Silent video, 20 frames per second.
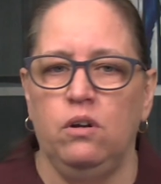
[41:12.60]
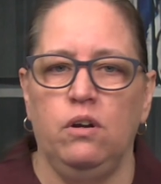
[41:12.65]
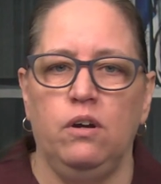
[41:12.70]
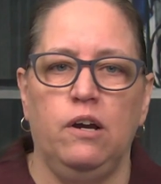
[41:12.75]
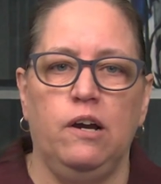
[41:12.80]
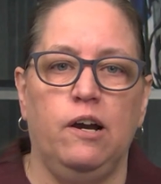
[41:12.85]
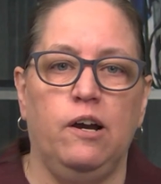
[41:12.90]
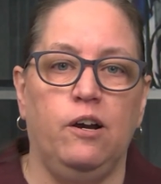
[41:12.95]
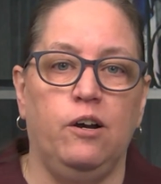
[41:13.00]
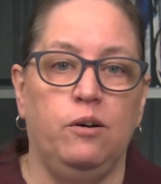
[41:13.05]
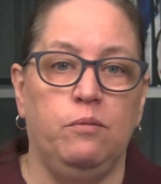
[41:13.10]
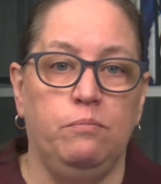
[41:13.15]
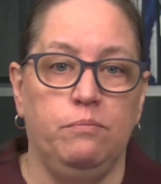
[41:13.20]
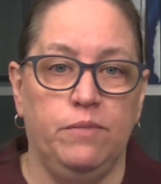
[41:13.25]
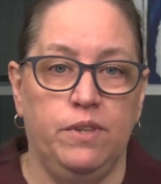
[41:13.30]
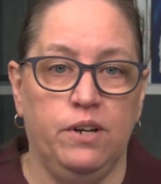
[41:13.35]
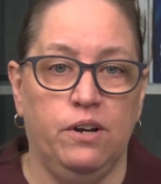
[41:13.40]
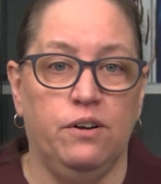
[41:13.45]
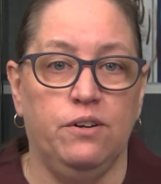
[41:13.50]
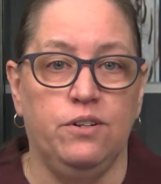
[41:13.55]

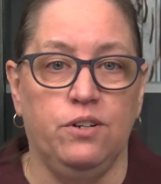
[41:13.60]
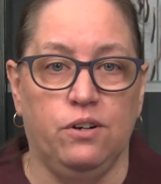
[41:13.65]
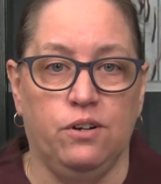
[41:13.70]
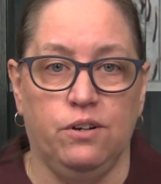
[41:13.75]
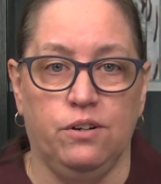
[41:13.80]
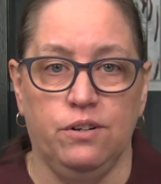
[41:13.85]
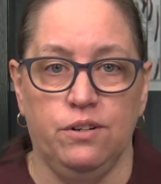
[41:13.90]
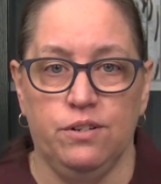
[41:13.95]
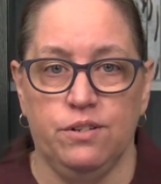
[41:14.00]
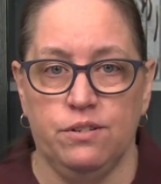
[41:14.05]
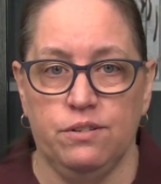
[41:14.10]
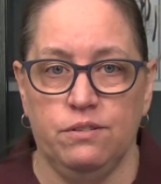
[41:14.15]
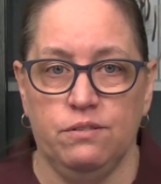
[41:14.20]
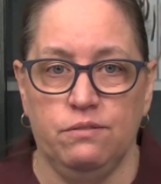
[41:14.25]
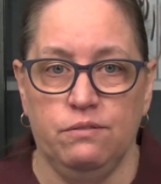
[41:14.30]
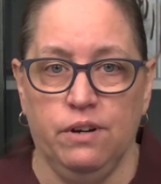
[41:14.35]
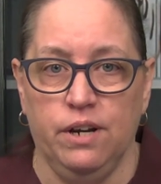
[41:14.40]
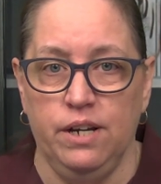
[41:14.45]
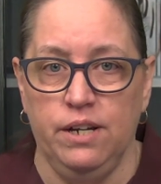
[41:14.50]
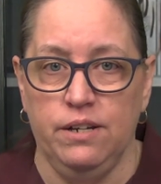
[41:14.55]
There are dogs
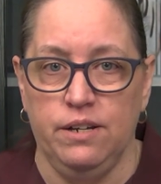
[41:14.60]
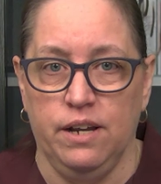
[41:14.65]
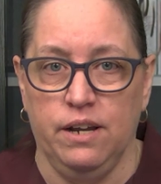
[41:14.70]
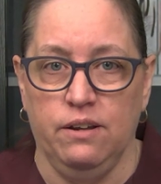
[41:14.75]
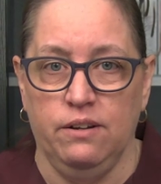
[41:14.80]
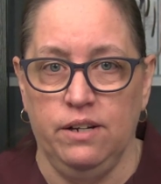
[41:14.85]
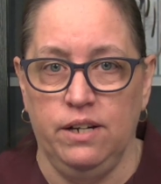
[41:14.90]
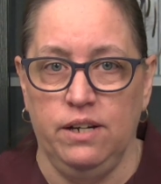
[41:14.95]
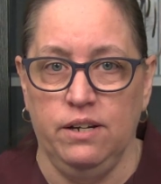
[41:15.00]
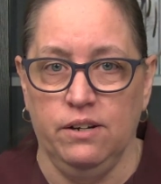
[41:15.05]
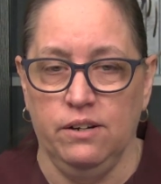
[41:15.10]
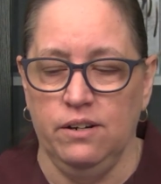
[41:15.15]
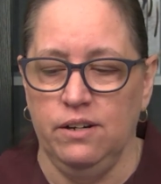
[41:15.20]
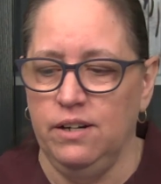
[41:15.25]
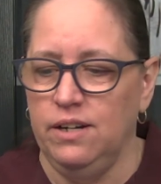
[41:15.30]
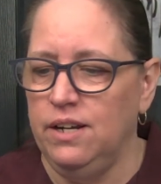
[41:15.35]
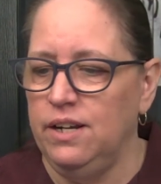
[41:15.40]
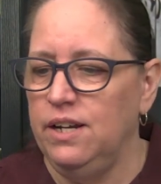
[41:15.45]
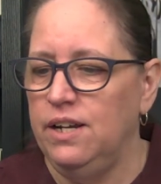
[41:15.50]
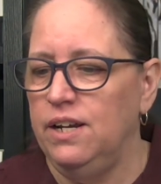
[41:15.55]
right down here.
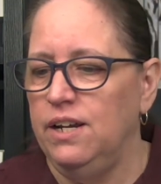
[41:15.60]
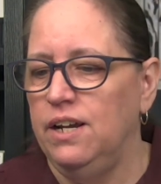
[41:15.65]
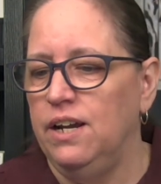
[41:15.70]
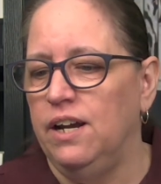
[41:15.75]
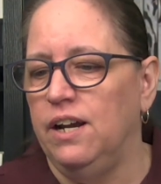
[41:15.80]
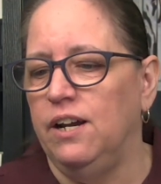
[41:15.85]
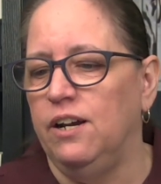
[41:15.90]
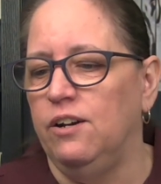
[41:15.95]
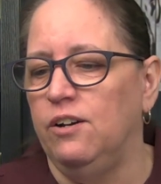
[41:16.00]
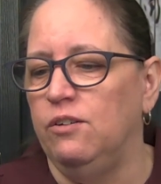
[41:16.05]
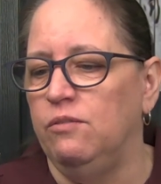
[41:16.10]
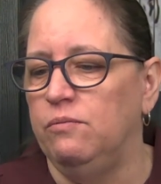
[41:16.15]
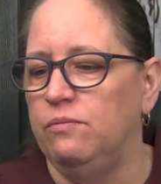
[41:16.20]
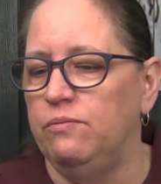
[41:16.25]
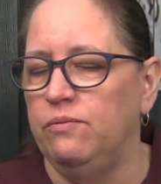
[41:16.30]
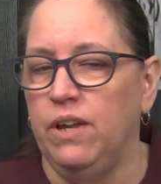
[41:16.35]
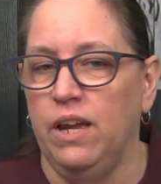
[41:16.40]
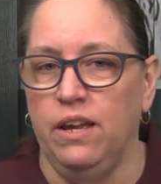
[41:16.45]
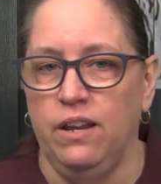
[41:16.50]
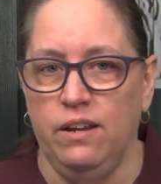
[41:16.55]

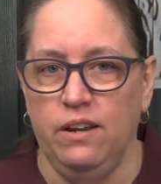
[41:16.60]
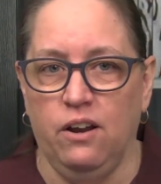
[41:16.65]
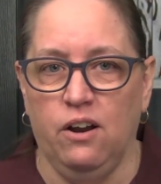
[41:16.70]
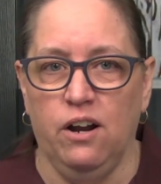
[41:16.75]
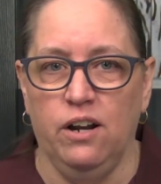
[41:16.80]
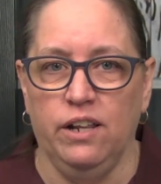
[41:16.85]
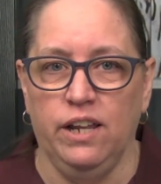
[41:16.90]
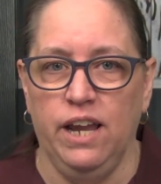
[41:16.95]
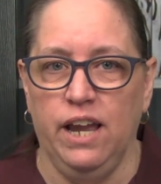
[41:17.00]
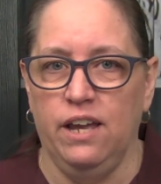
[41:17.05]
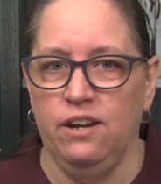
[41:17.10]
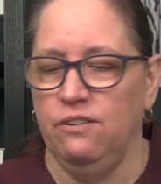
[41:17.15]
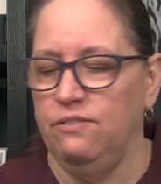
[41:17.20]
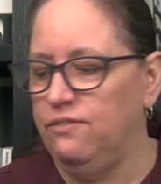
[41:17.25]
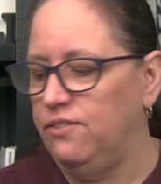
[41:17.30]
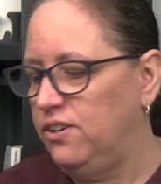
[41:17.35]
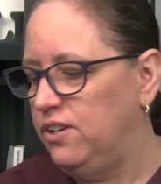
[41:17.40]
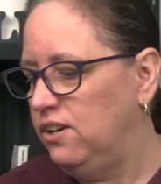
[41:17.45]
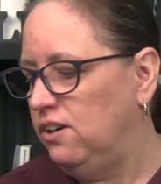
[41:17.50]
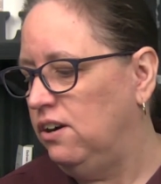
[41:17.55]
And Harley had her
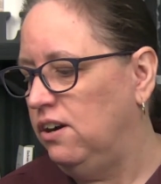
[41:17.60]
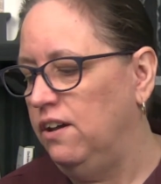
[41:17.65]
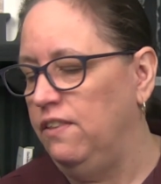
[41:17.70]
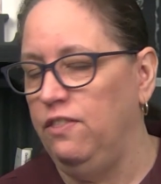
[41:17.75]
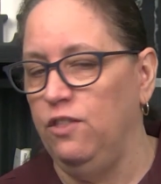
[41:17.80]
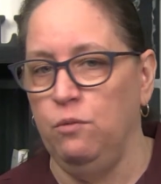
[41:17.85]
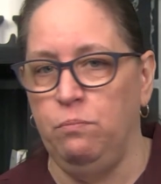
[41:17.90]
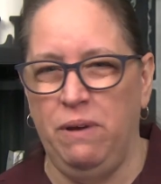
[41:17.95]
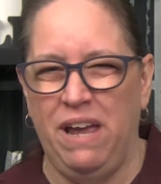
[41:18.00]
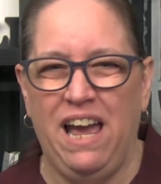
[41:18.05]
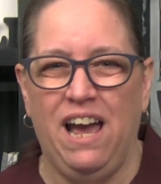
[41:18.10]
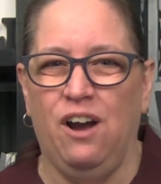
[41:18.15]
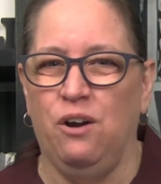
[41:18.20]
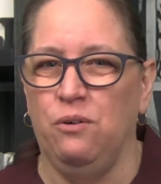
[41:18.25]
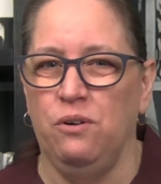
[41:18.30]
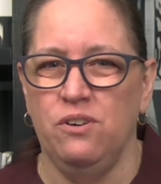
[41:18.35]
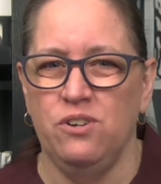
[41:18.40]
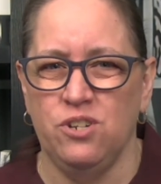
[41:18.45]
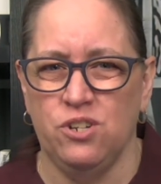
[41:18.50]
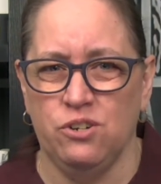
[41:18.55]
foot on the
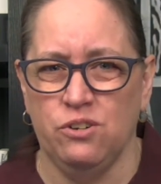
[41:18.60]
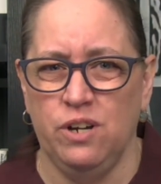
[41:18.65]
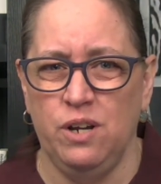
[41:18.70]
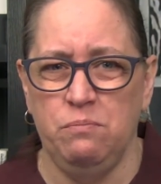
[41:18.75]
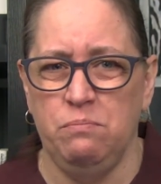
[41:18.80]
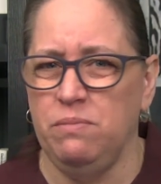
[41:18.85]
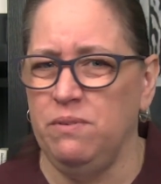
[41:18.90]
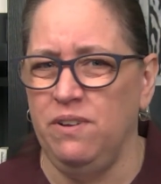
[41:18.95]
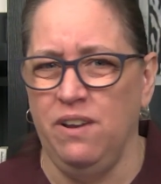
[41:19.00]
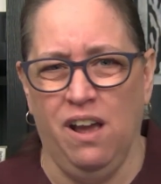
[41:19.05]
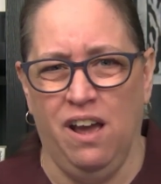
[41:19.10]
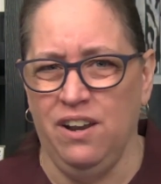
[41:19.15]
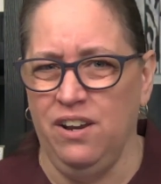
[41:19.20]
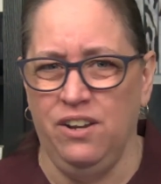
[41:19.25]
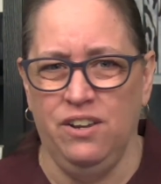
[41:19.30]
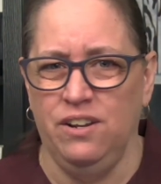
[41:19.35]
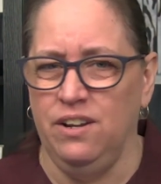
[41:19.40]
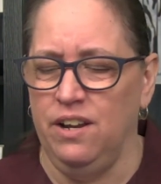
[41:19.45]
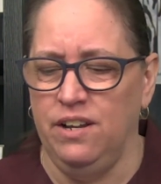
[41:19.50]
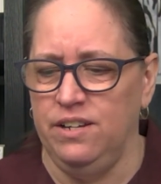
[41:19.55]
power strip. Not a
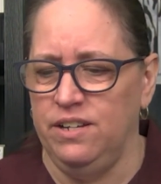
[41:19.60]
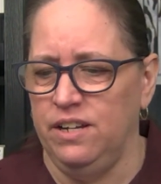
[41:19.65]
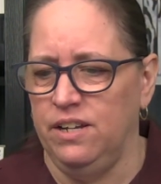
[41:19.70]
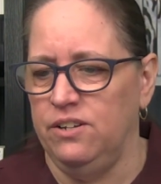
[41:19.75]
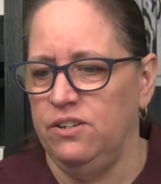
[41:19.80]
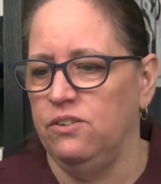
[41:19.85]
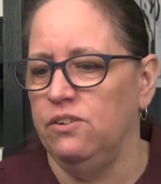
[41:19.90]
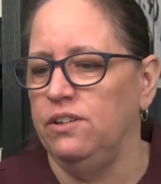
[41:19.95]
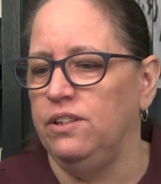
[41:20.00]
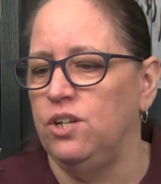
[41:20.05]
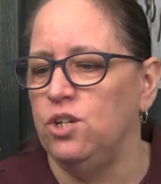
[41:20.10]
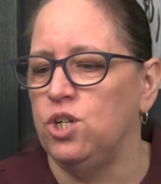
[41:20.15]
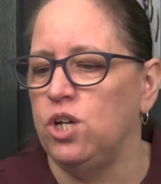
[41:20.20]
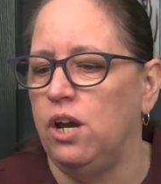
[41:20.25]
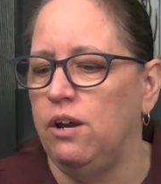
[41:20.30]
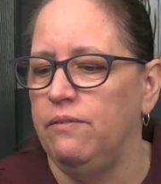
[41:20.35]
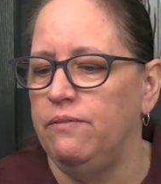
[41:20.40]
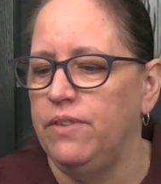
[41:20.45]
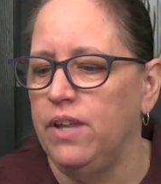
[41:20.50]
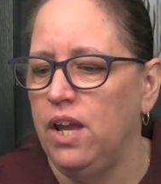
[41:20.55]
good idea during the show.